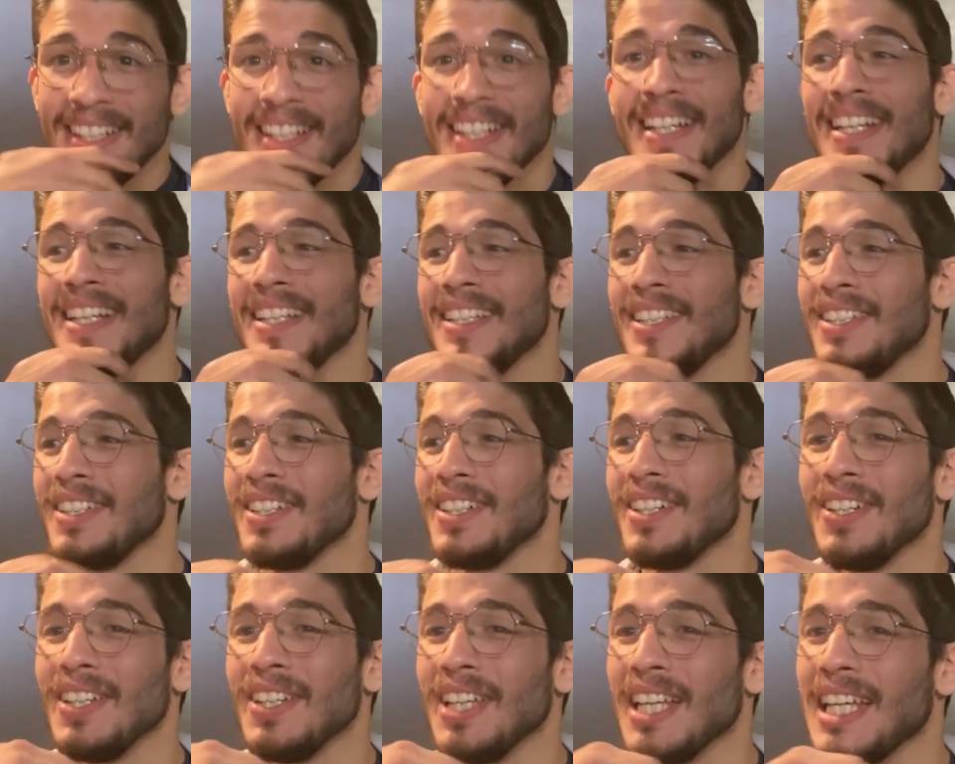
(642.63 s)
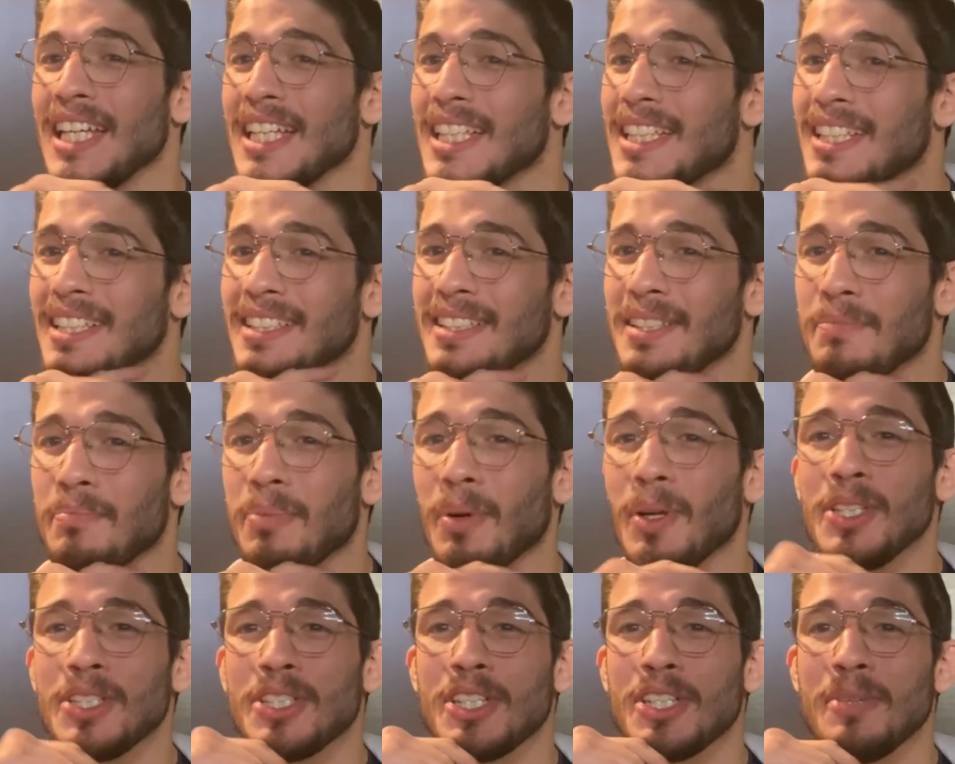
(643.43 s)
You know, like the
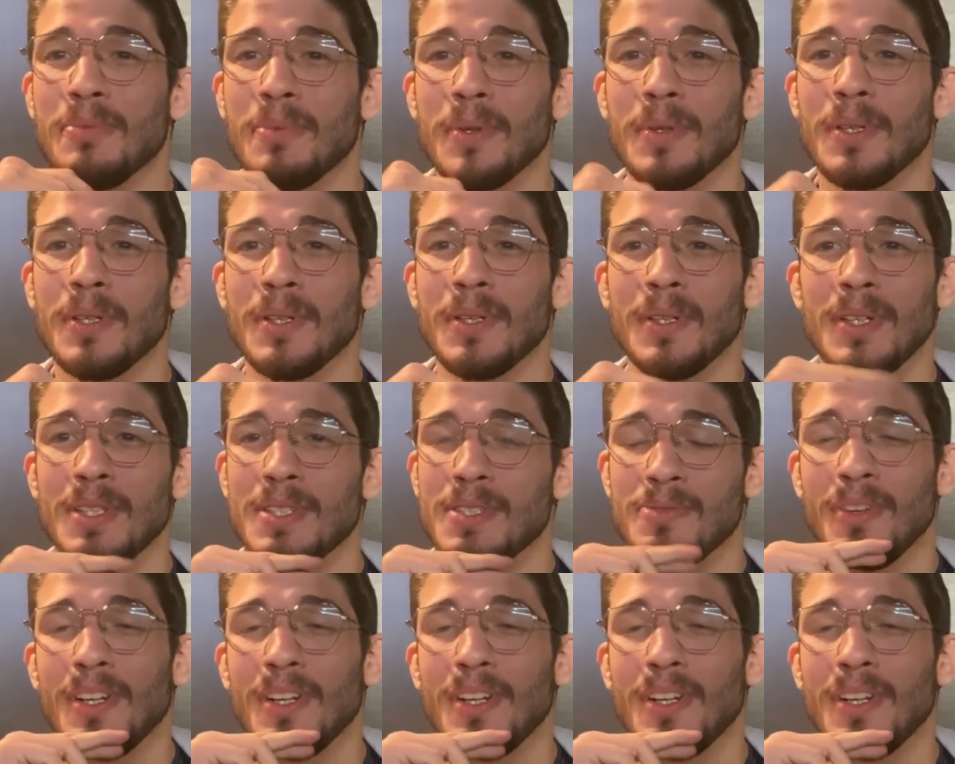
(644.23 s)
partnership. It's